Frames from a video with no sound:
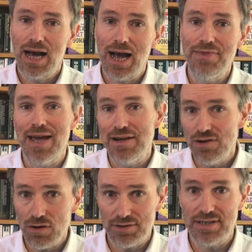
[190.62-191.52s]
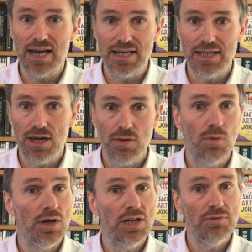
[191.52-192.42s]
and then not telling you
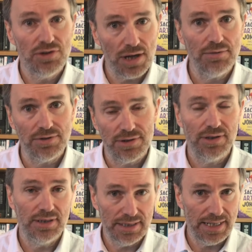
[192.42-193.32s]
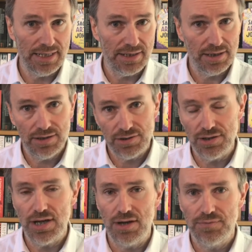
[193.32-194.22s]
what you don't need to
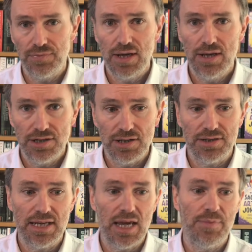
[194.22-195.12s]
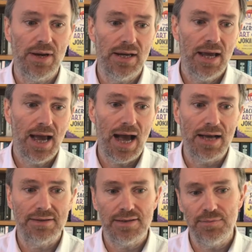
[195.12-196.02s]
know, just to keep it
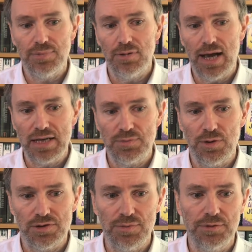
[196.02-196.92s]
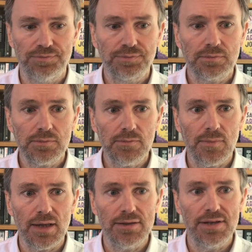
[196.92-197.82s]
as simple as possible.
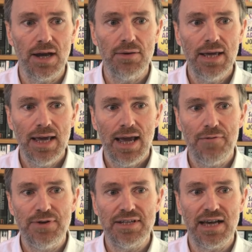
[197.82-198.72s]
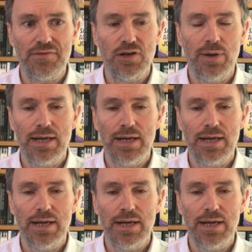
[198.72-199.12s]
So if we just have a quick